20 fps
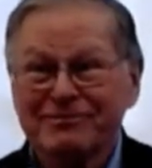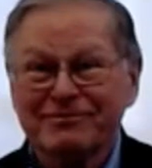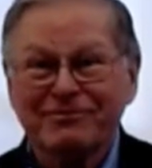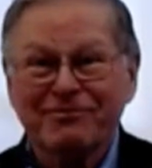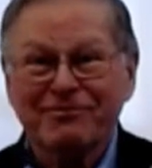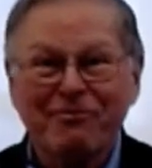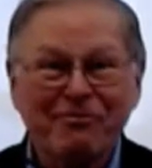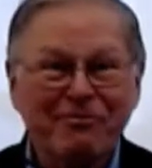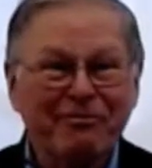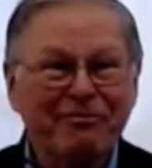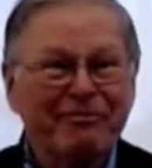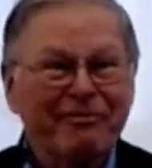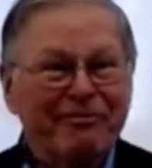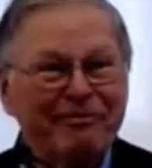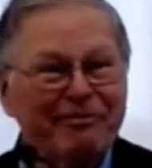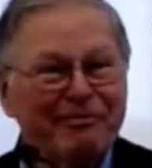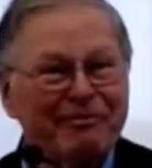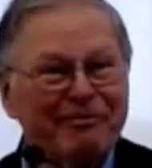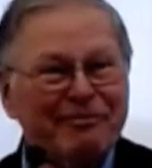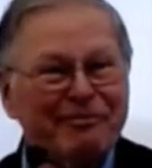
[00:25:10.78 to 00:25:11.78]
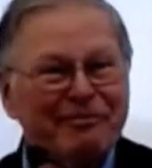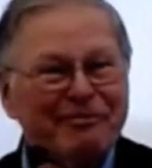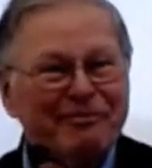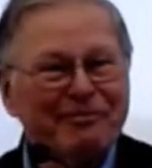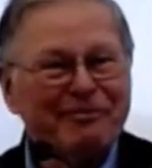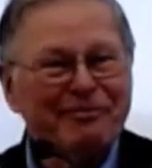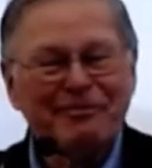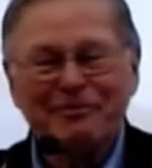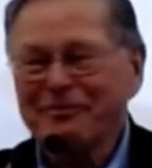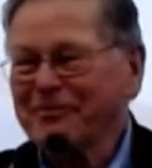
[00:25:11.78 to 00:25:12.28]

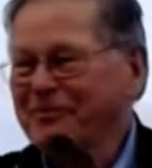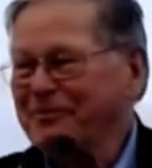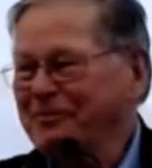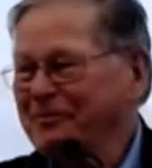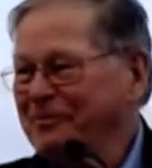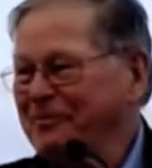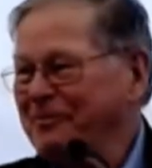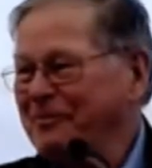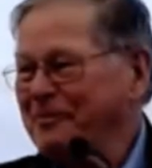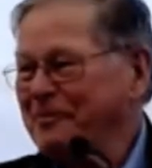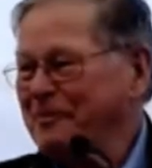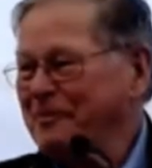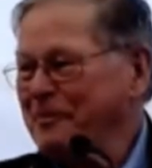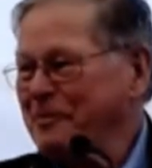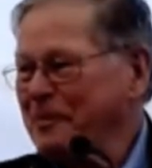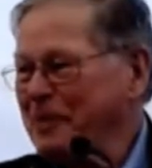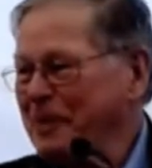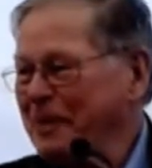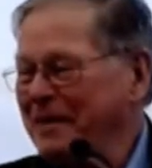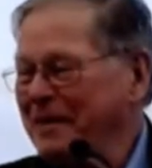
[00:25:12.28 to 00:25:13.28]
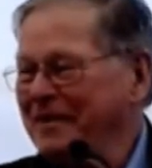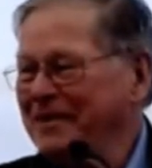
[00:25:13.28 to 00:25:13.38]
Nothing is said.